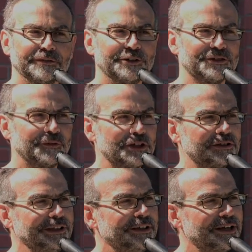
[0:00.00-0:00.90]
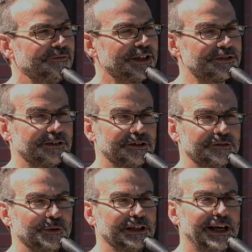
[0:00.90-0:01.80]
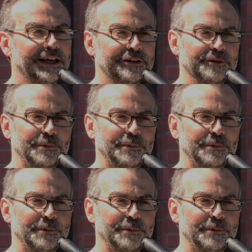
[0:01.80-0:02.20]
There's virtually none of us that don't rely on other